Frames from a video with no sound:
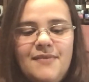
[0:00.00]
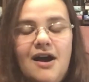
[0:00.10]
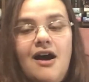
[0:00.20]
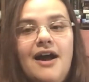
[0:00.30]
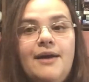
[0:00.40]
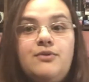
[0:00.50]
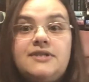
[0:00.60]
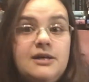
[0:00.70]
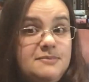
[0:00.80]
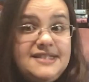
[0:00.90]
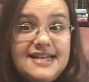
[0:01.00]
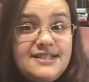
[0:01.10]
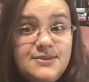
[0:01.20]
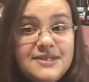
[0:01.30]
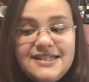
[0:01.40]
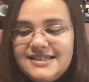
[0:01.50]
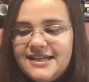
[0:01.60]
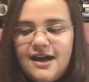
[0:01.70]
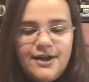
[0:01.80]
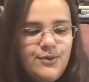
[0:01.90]
I was obsessed with this
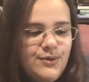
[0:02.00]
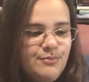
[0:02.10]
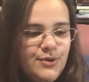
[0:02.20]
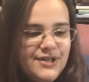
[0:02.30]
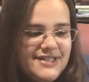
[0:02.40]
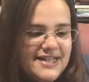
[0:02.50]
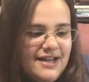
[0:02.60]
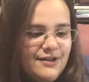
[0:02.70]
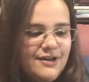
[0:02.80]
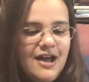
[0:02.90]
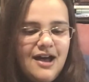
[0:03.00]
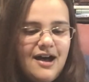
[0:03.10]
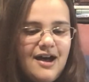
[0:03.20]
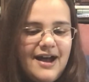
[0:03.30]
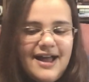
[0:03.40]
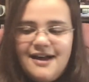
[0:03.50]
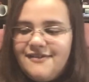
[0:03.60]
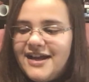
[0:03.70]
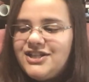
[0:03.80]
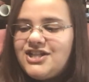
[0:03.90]
thing. I couldn't put it down. I have
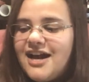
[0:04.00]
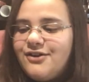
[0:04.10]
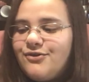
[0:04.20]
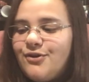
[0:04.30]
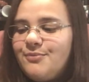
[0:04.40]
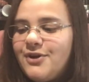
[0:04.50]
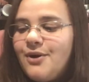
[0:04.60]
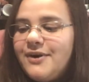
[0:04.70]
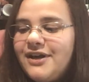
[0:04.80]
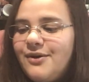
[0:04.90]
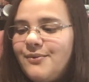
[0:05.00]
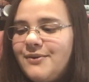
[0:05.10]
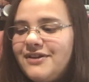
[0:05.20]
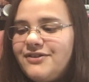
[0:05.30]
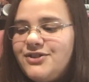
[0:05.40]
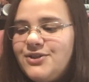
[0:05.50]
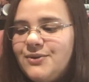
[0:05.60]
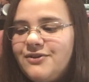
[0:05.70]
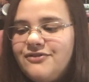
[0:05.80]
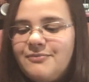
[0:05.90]
a chat group going with
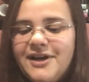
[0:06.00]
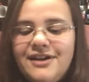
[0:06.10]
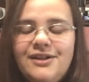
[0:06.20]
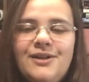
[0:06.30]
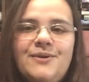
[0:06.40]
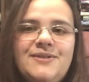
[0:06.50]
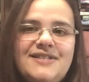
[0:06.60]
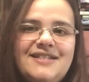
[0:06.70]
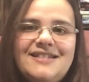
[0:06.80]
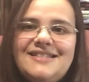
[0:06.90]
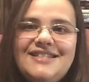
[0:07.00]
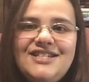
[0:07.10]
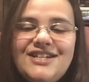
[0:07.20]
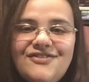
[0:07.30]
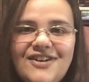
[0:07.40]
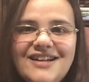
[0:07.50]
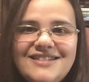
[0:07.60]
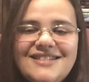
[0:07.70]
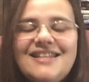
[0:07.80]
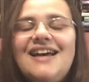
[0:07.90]
2 of my closer stitching
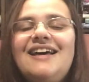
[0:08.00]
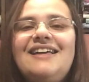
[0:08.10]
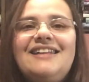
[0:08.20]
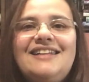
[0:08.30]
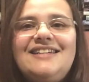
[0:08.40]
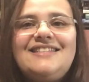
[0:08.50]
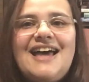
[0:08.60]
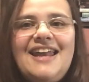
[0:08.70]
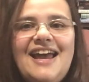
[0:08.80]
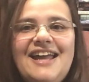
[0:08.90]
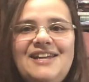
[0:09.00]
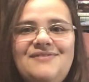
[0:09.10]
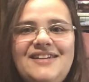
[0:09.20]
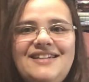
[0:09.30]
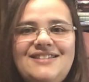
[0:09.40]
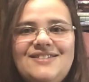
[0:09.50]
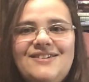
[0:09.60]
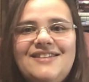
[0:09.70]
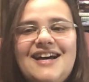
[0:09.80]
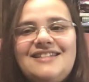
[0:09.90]
friends, Liz and Amy.
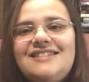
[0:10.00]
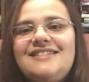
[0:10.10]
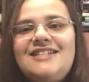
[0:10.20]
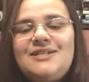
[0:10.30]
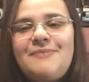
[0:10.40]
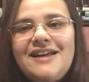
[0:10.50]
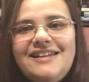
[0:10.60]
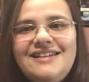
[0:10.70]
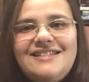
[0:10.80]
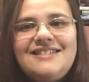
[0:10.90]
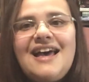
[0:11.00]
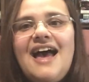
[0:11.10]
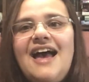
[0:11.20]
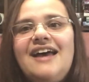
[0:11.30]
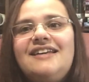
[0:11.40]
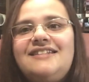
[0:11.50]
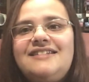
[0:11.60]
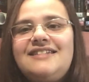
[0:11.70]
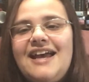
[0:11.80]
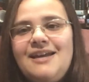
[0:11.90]
So that's Stitch by Liz
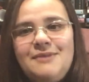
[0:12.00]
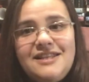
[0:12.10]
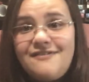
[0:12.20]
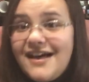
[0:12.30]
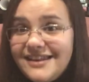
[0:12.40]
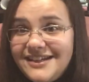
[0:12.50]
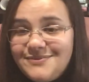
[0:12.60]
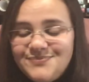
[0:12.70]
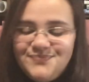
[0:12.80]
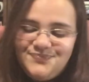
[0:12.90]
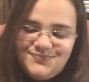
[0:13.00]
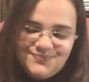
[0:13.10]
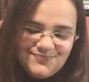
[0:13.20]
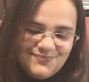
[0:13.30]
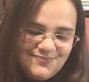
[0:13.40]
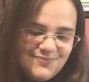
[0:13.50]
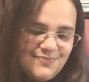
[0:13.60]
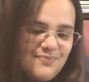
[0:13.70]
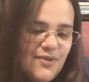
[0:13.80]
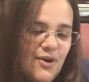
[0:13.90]
and Amy in the Valley
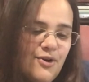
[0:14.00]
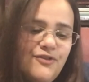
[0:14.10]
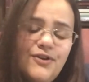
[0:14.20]
over